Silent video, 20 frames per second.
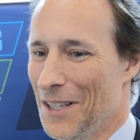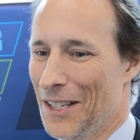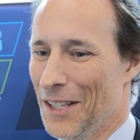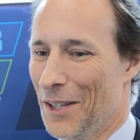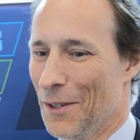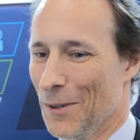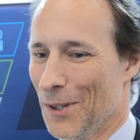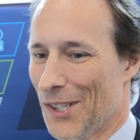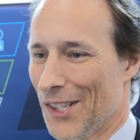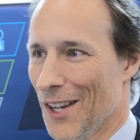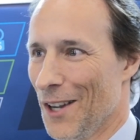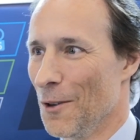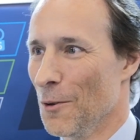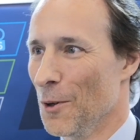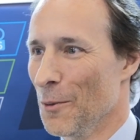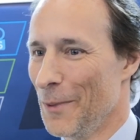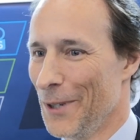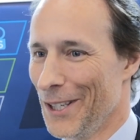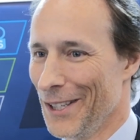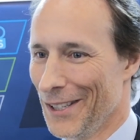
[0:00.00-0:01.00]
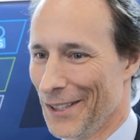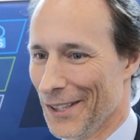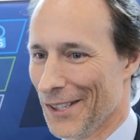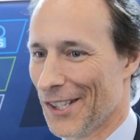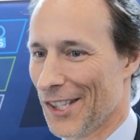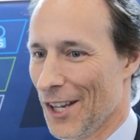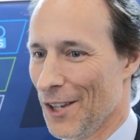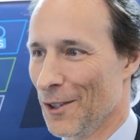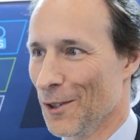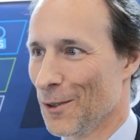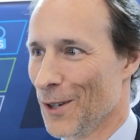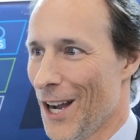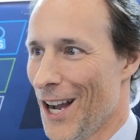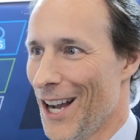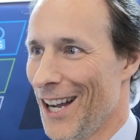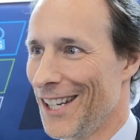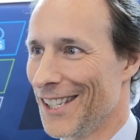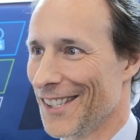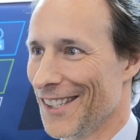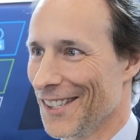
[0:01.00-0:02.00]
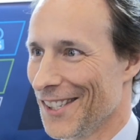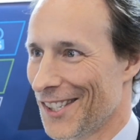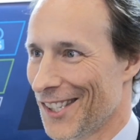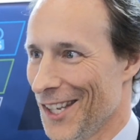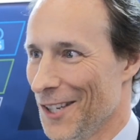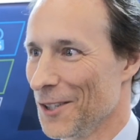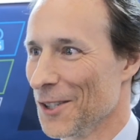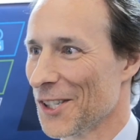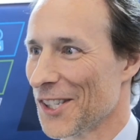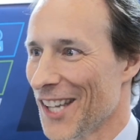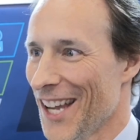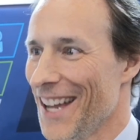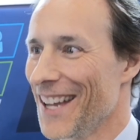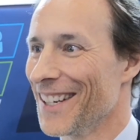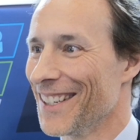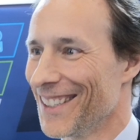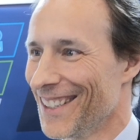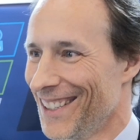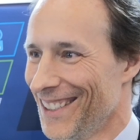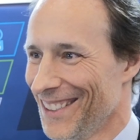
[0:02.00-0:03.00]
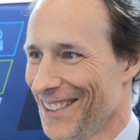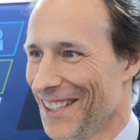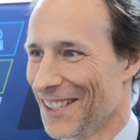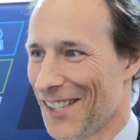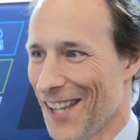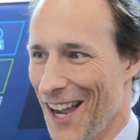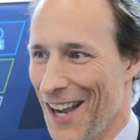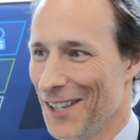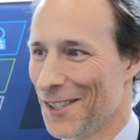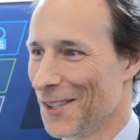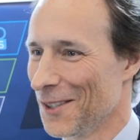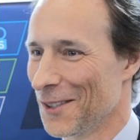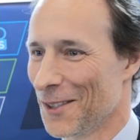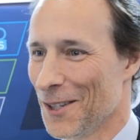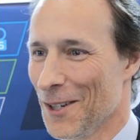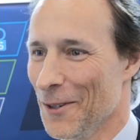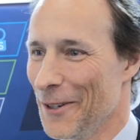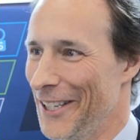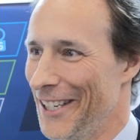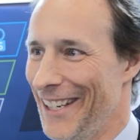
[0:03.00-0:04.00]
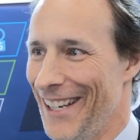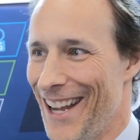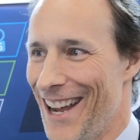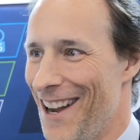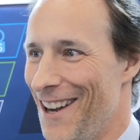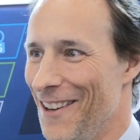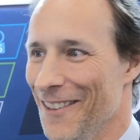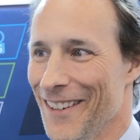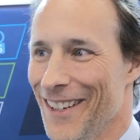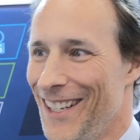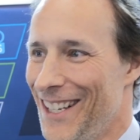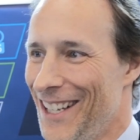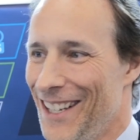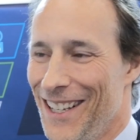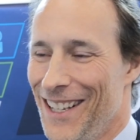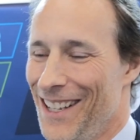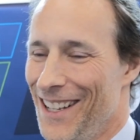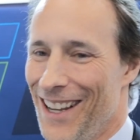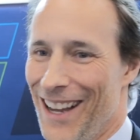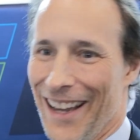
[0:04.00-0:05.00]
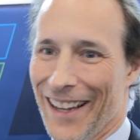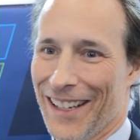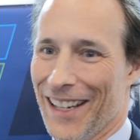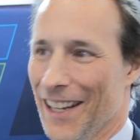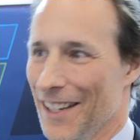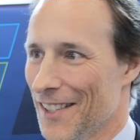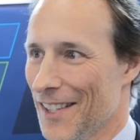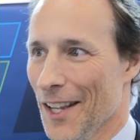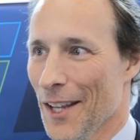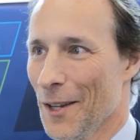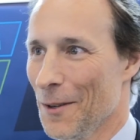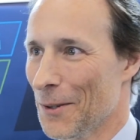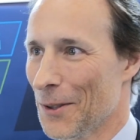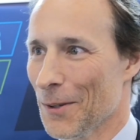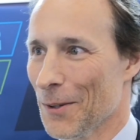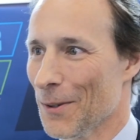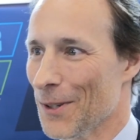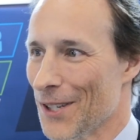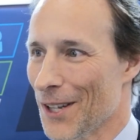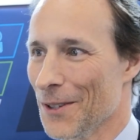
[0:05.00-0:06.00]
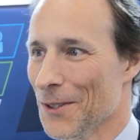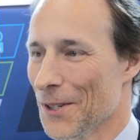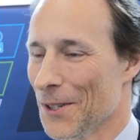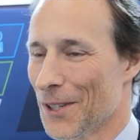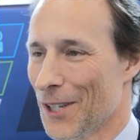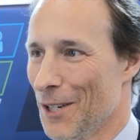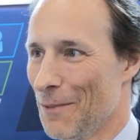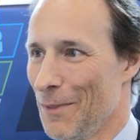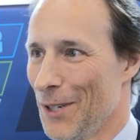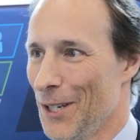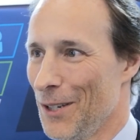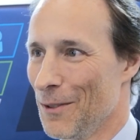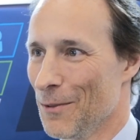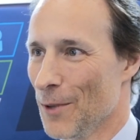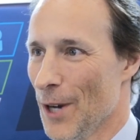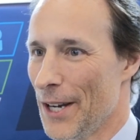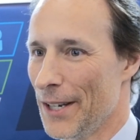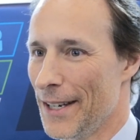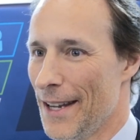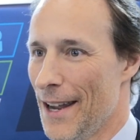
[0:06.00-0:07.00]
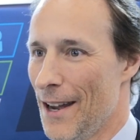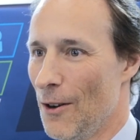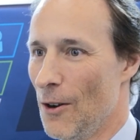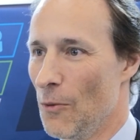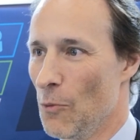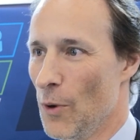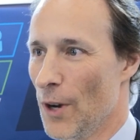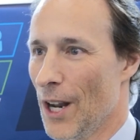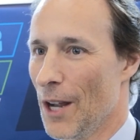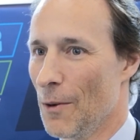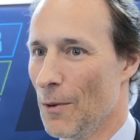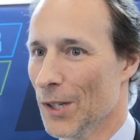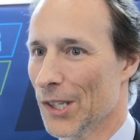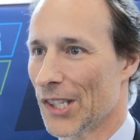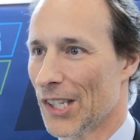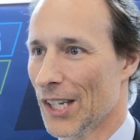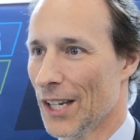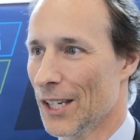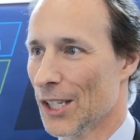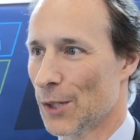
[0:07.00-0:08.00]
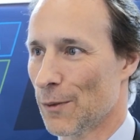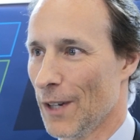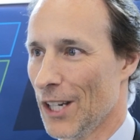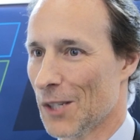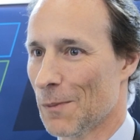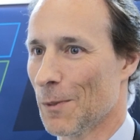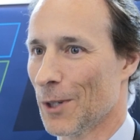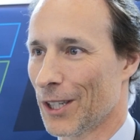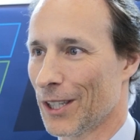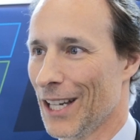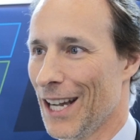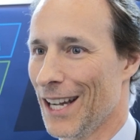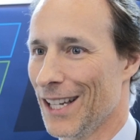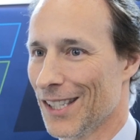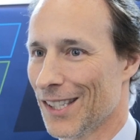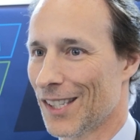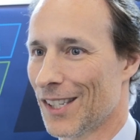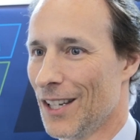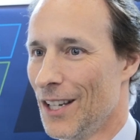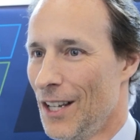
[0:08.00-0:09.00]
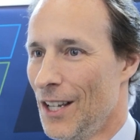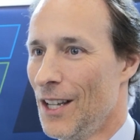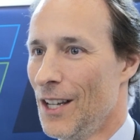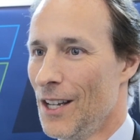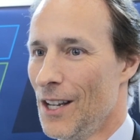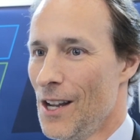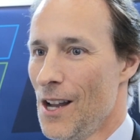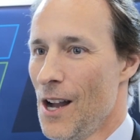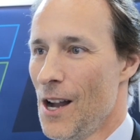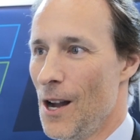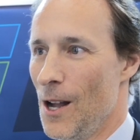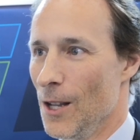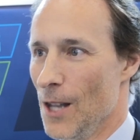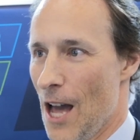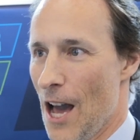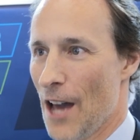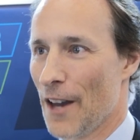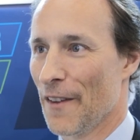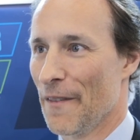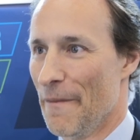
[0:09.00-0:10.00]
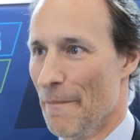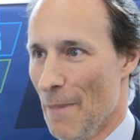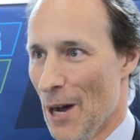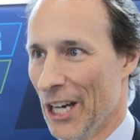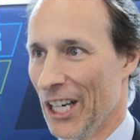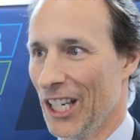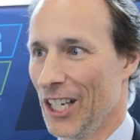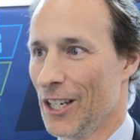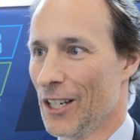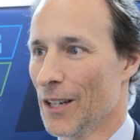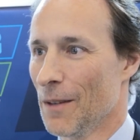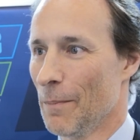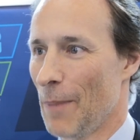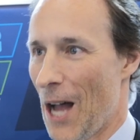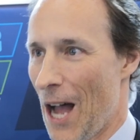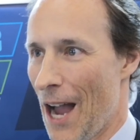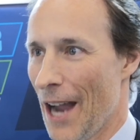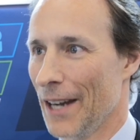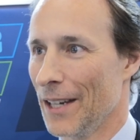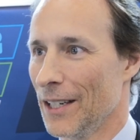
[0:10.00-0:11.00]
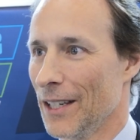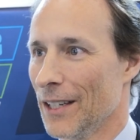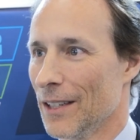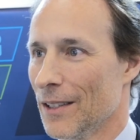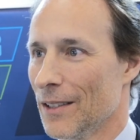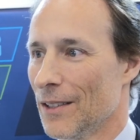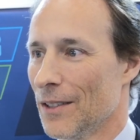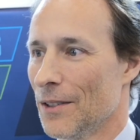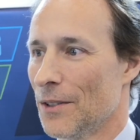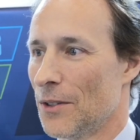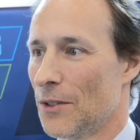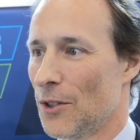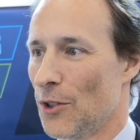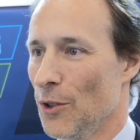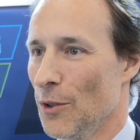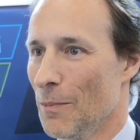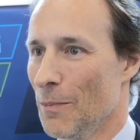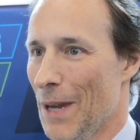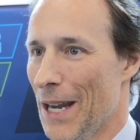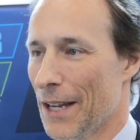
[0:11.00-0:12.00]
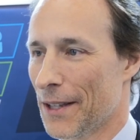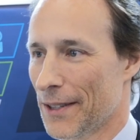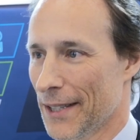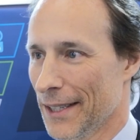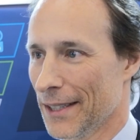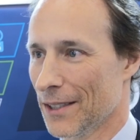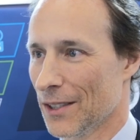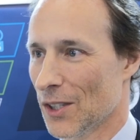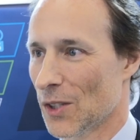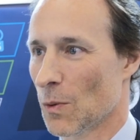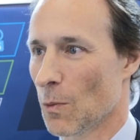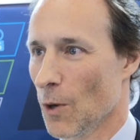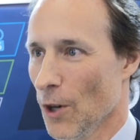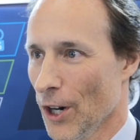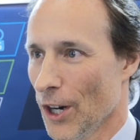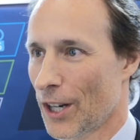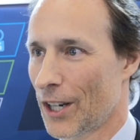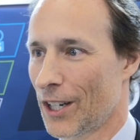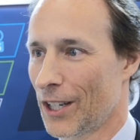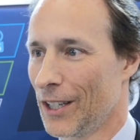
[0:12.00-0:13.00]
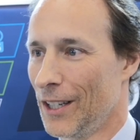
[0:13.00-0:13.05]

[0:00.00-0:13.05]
The result will be that the sun will rise and the sun will set, and the tides will go in and out. I can't tell you what the results are going to be right now. What I will say is Facebook has a lot of money behind it to make things work.